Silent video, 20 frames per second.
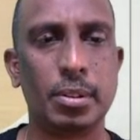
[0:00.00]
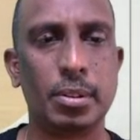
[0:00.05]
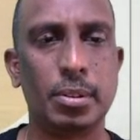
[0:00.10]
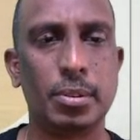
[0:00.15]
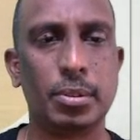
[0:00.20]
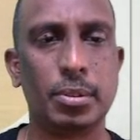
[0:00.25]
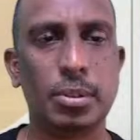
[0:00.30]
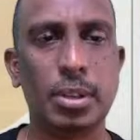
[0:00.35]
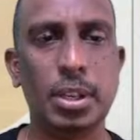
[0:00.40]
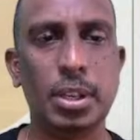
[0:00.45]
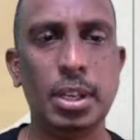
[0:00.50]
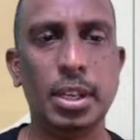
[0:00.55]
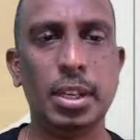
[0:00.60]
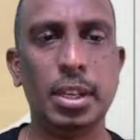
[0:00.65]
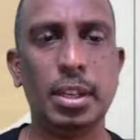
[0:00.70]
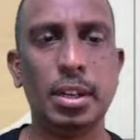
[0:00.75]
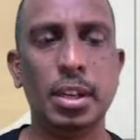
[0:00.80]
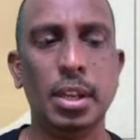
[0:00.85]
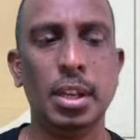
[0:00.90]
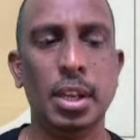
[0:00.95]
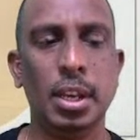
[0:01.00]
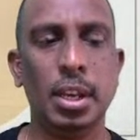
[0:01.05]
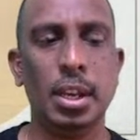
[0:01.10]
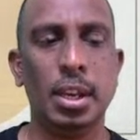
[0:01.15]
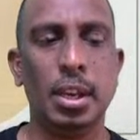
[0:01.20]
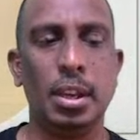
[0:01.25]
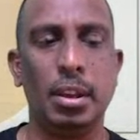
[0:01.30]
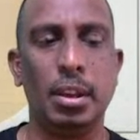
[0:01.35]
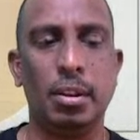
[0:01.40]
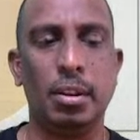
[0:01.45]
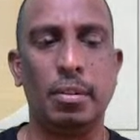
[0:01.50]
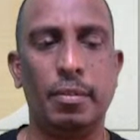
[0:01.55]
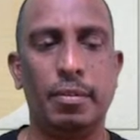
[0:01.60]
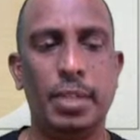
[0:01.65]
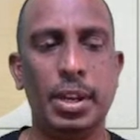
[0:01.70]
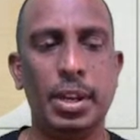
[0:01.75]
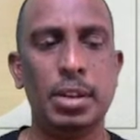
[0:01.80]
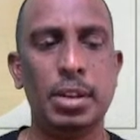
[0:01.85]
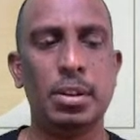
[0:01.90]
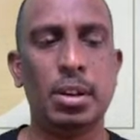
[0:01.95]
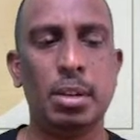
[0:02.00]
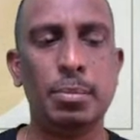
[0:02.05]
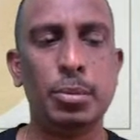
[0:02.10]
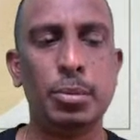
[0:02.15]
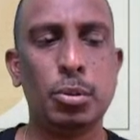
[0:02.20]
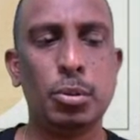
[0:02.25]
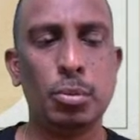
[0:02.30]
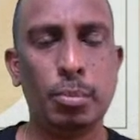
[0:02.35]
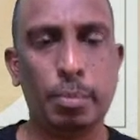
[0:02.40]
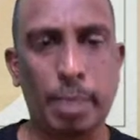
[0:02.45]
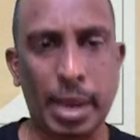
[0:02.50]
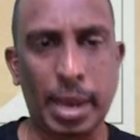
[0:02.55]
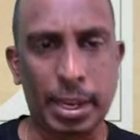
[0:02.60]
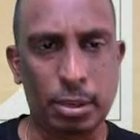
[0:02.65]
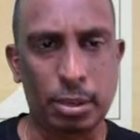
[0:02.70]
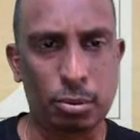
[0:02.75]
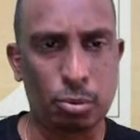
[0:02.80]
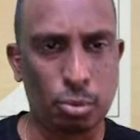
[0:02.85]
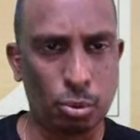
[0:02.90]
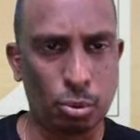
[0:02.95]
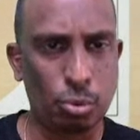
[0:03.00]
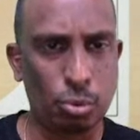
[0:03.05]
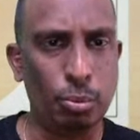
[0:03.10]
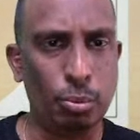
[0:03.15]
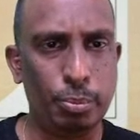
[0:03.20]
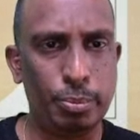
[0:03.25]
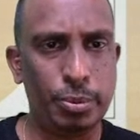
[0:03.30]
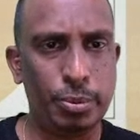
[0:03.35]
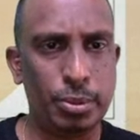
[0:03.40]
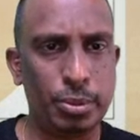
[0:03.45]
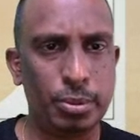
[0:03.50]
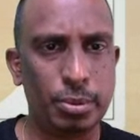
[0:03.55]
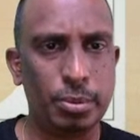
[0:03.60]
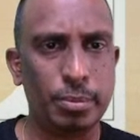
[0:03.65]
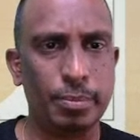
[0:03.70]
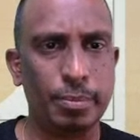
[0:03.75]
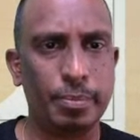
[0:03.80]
So here when you come to microbes